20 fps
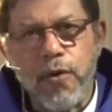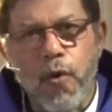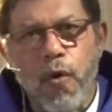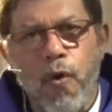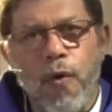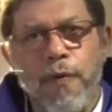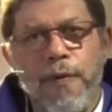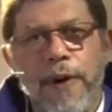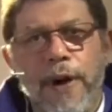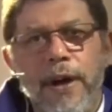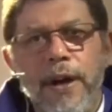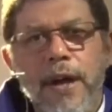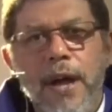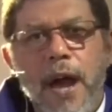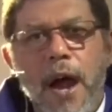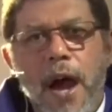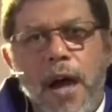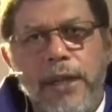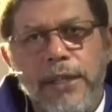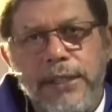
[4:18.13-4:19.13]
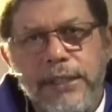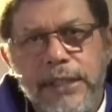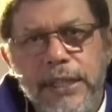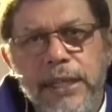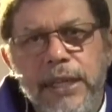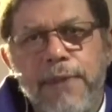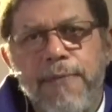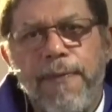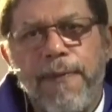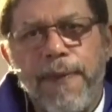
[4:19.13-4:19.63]
over
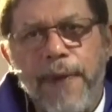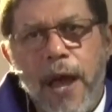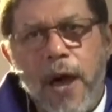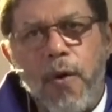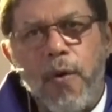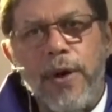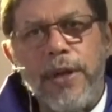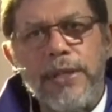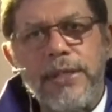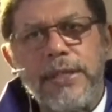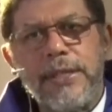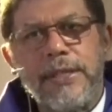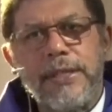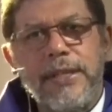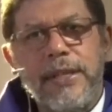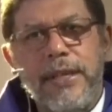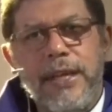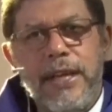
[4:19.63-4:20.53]
until it flowers,